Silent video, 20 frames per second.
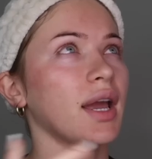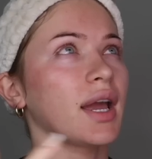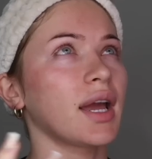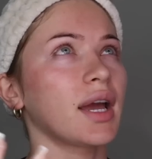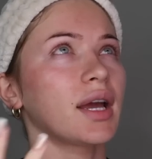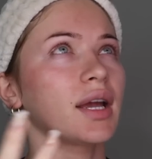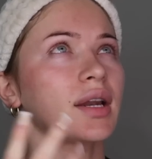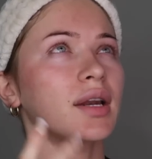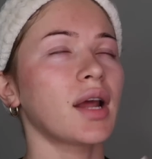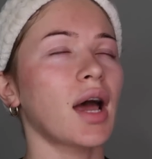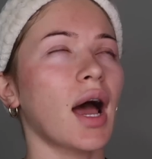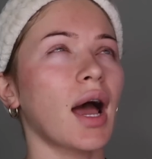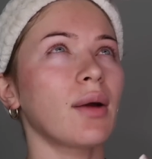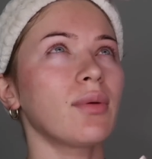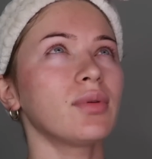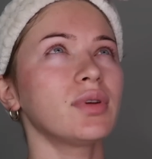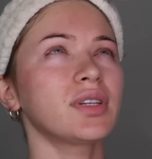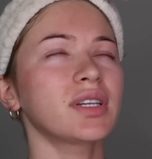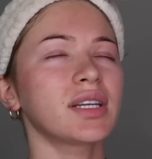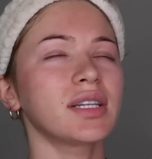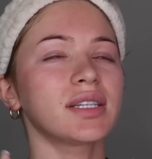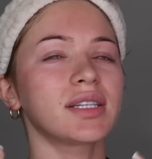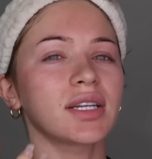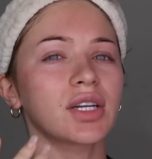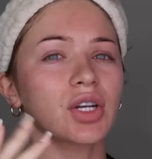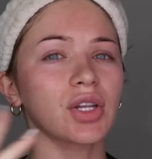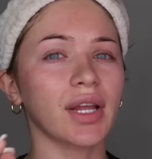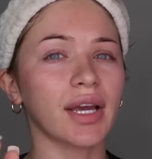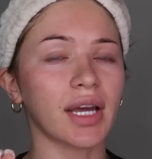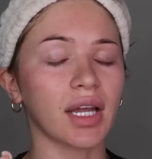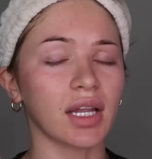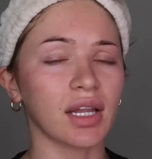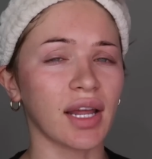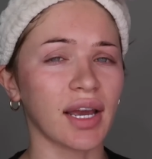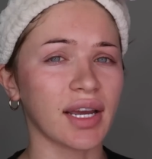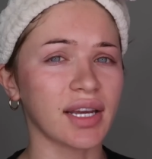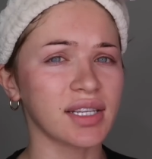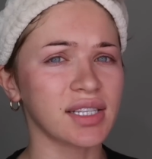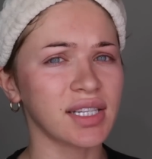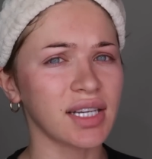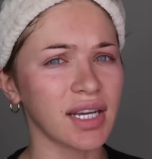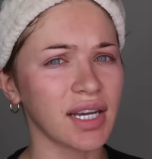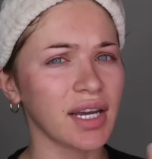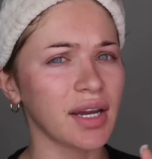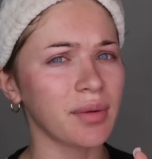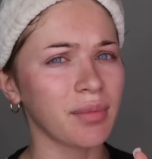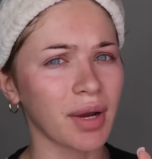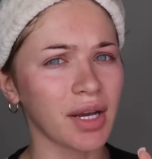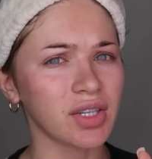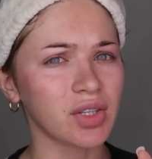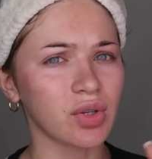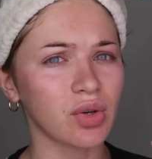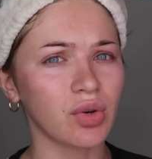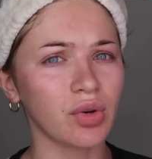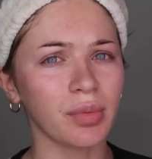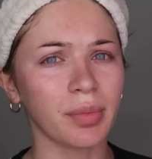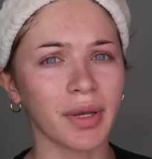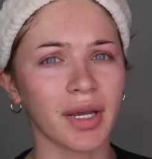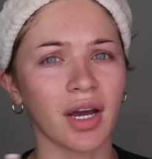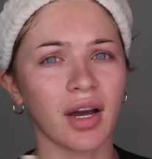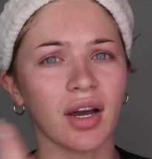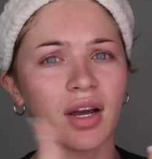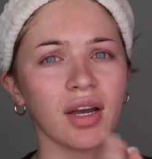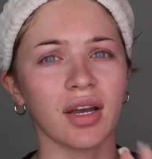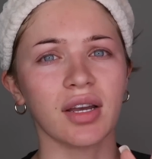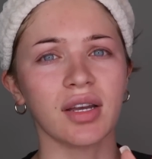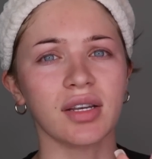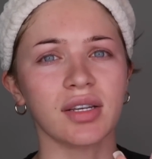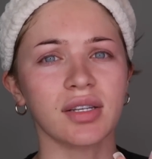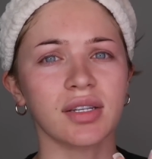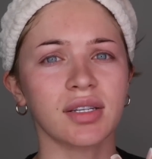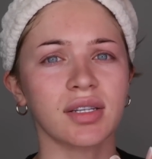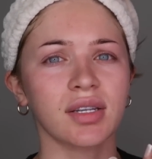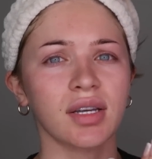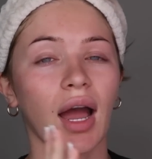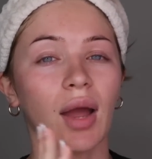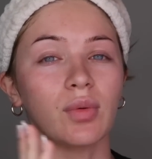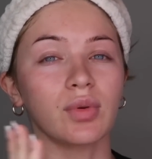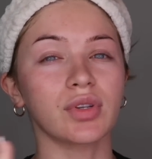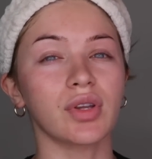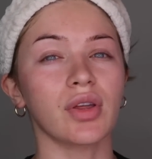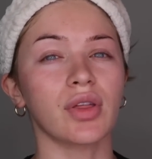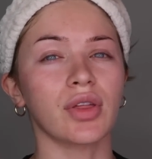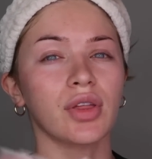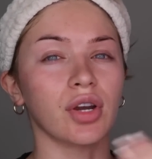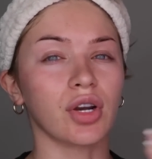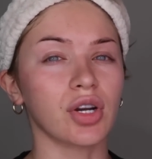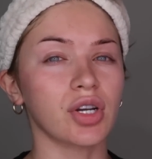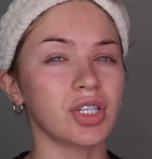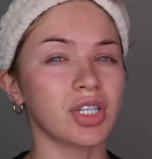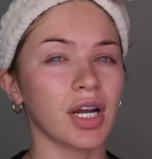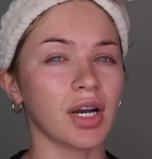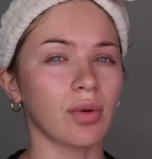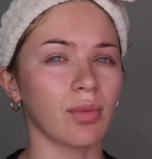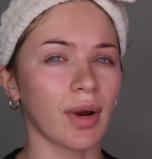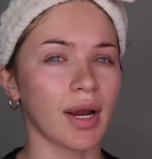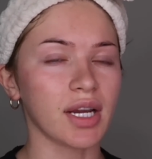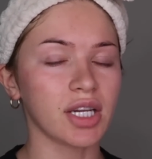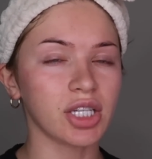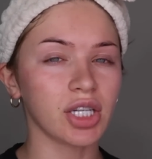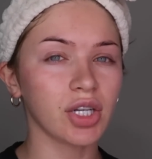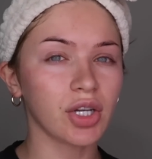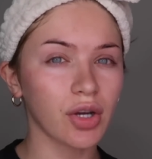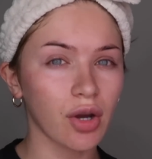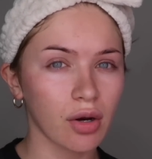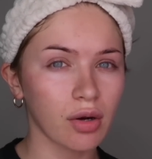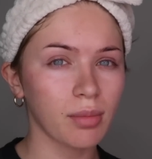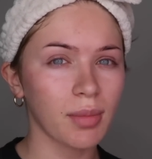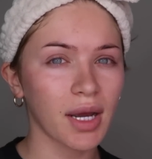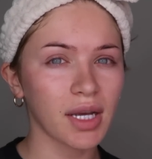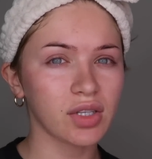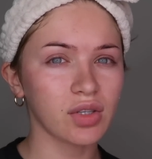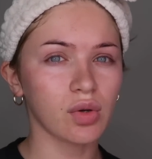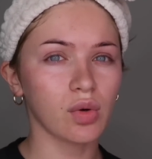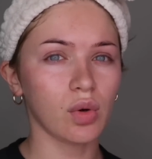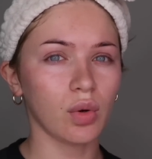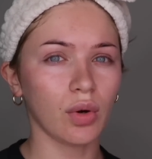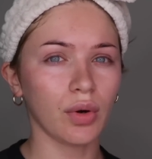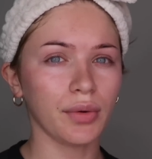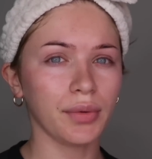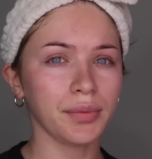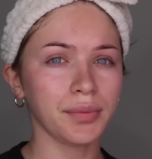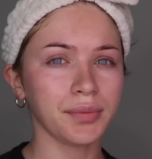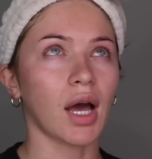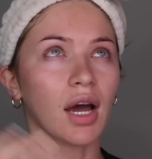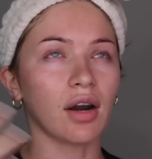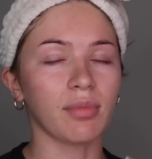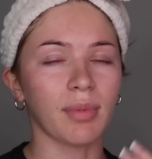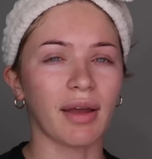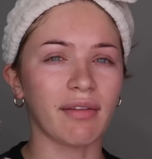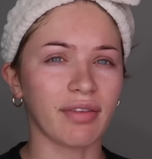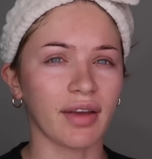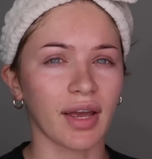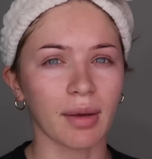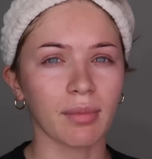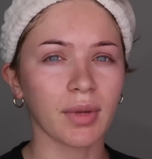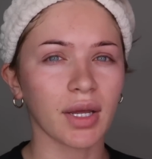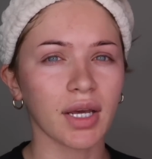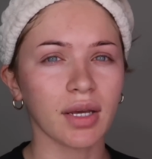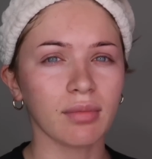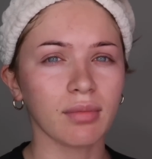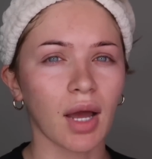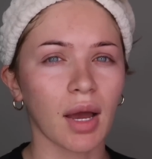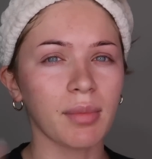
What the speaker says: And I was considered like a legacy in my school because I was the 3rd generation to go to my school out of my family.